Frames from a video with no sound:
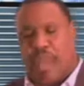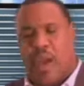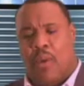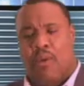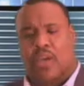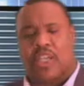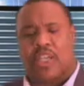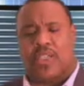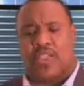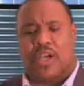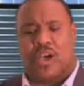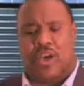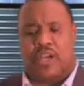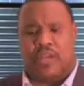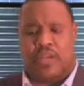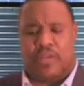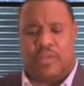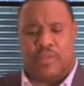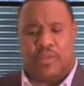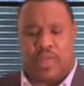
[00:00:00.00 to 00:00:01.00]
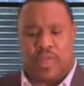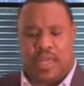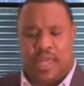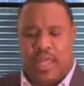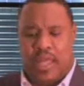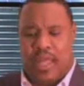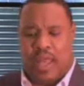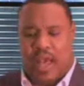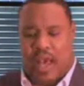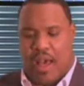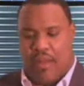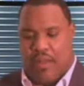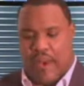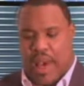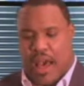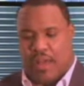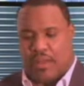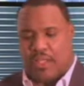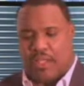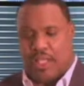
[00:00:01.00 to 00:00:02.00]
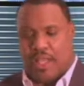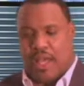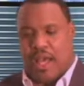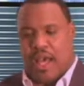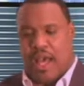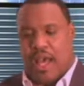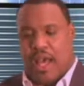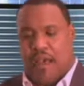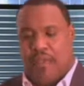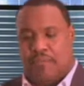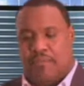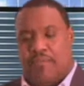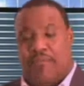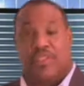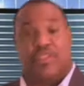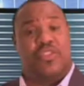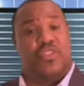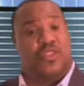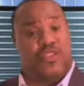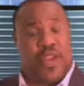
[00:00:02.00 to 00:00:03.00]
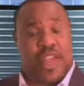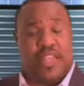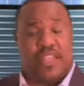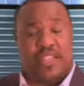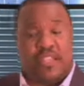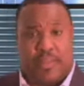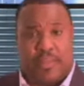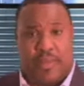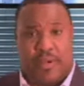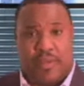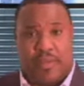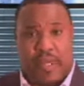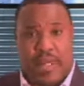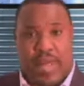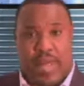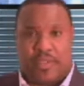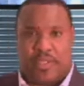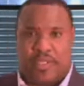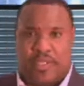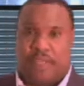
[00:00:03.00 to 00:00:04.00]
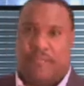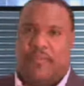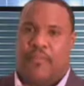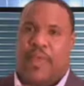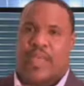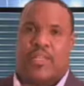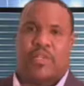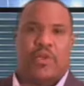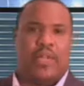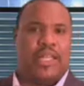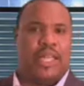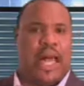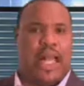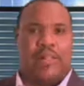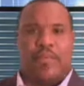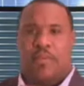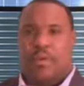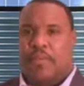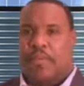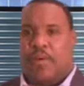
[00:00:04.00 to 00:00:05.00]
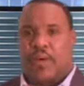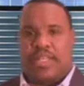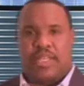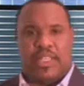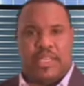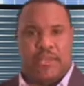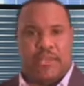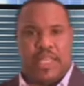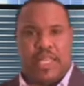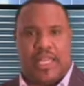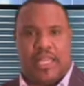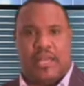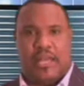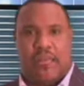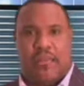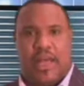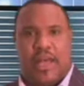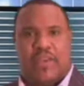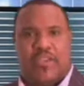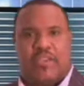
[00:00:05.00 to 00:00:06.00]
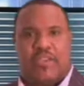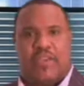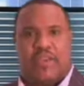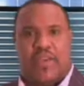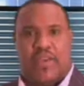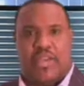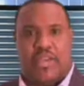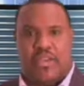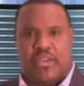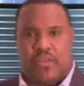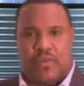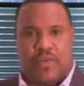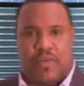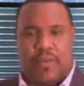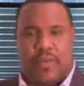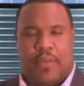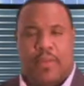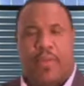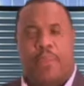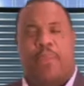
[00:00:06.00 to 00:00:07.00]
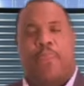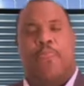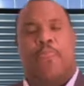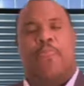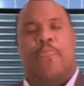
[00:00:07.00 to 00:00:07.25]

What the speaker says: I want to talk a little bit about the surveillance equipment option. I know a lot of people are intimidated about surveillance equipment,